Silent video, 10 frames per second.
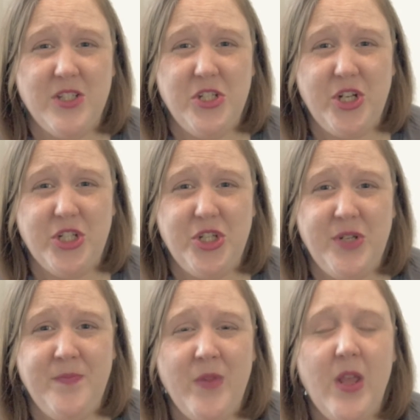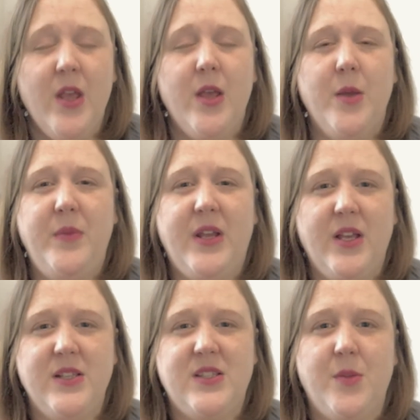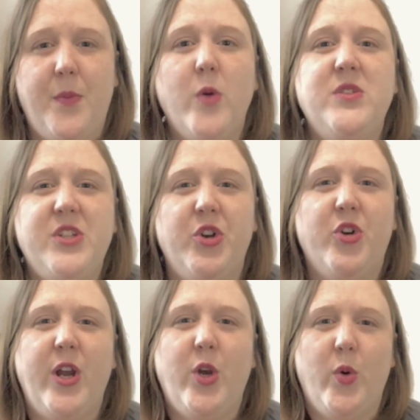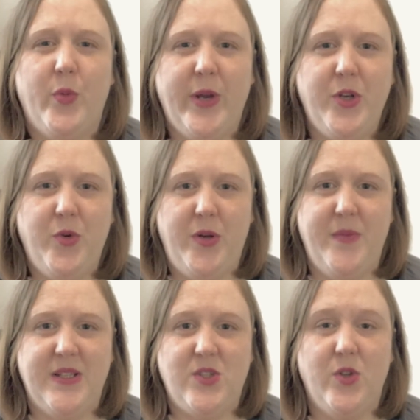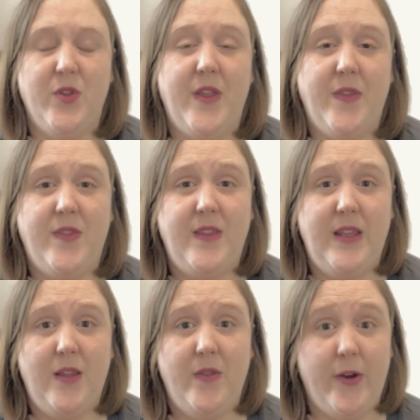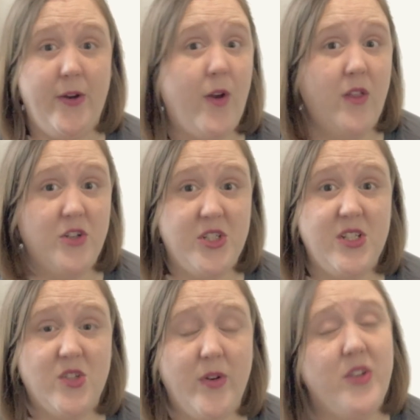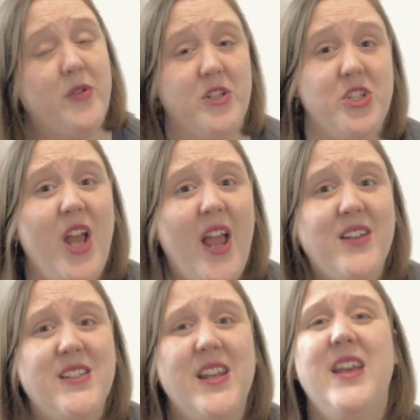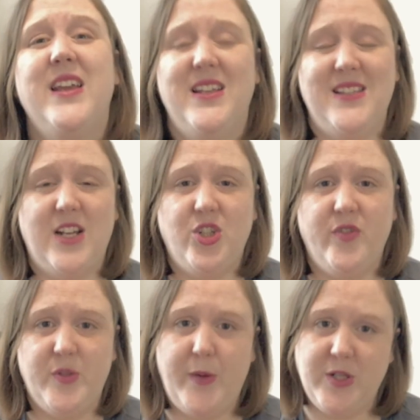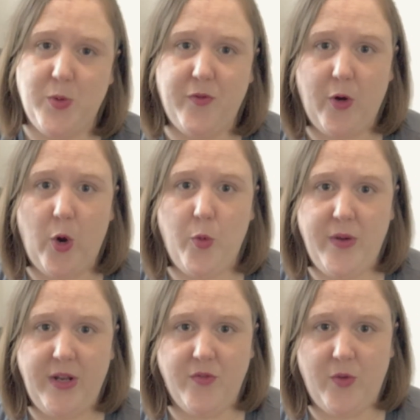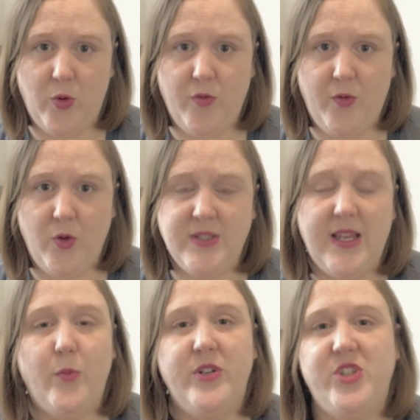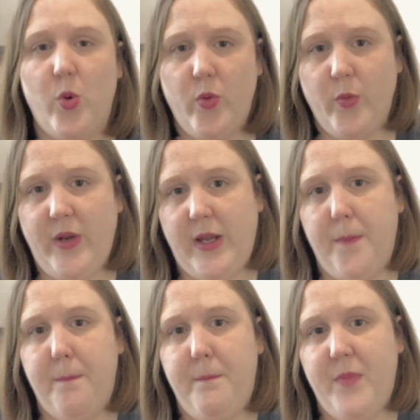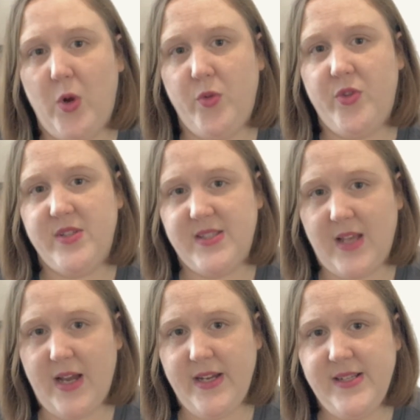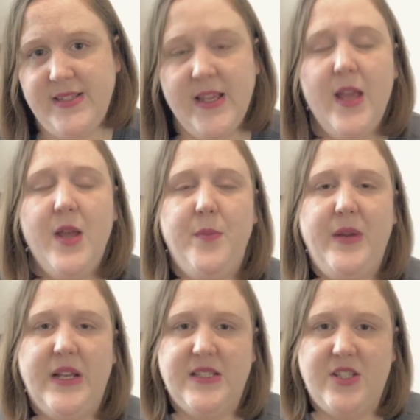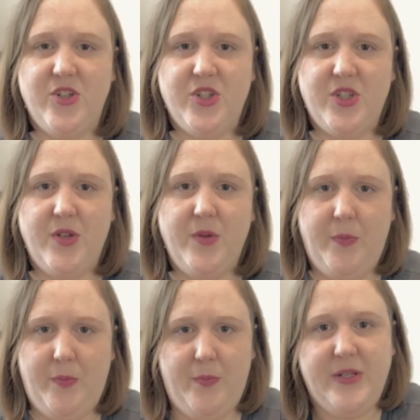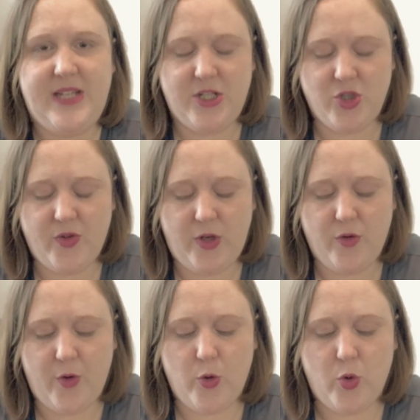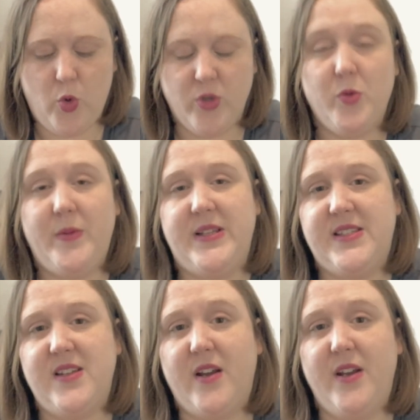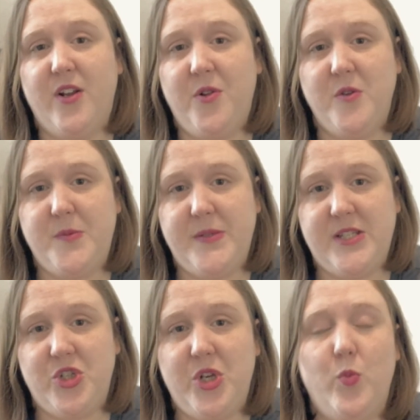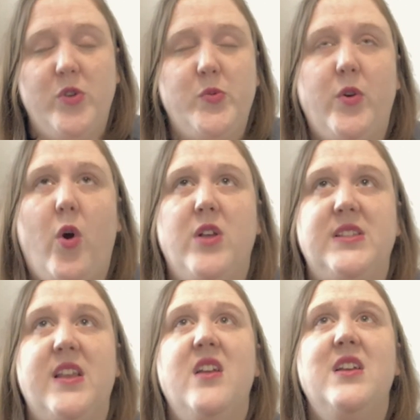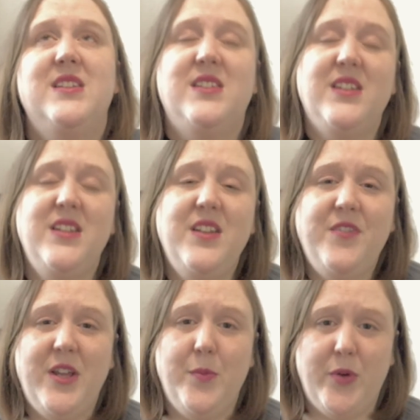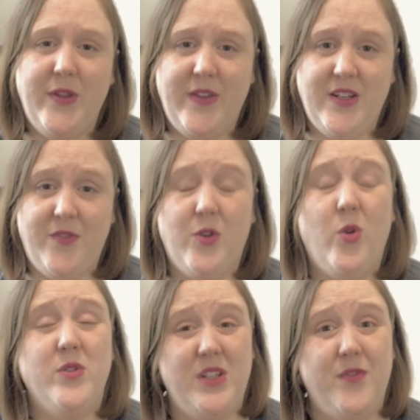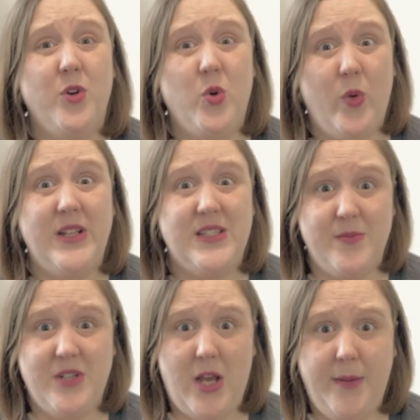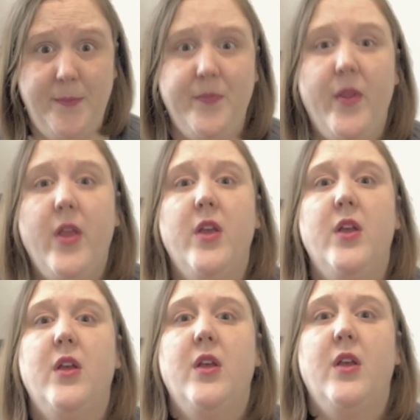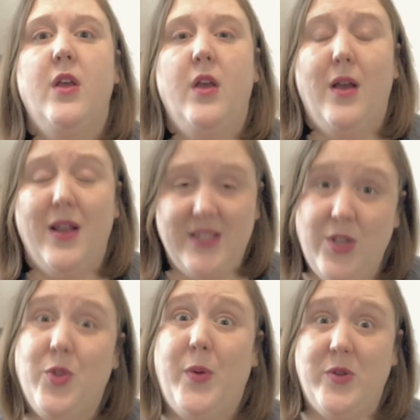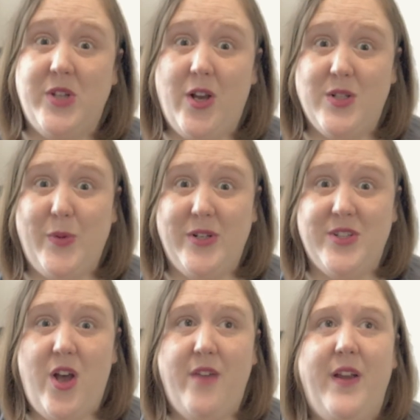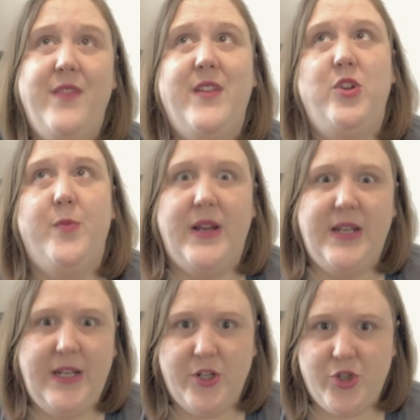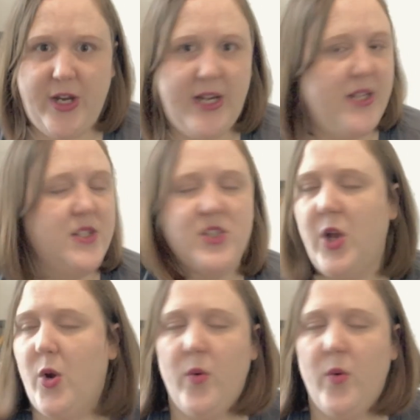injection, because the posterior cricoarytenoid muscle that the laryngologist is going to inject is actually responsible for opening the vocal folds, and we don't want to weaken both sides because there's the potential that your vocal cords would be stuck in a closed position, which would cause significant breathing difficulty for quite some time until the Botox wears off, and then you might need a trach. So